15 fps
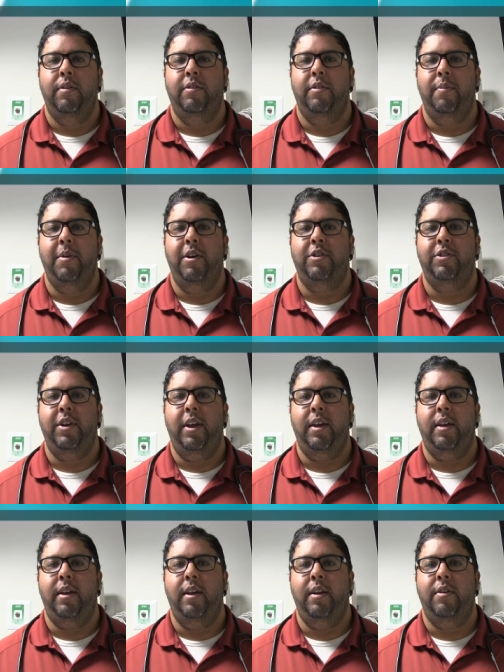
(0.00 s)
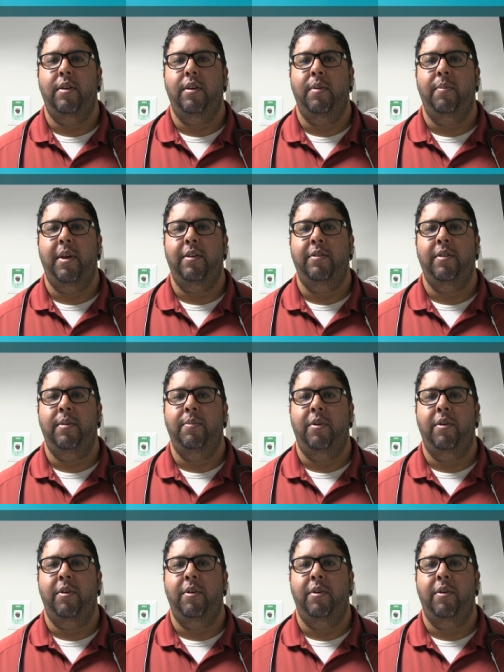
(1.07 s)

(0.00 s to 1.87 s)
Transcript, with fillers: Samir Sheikh, internal medicine,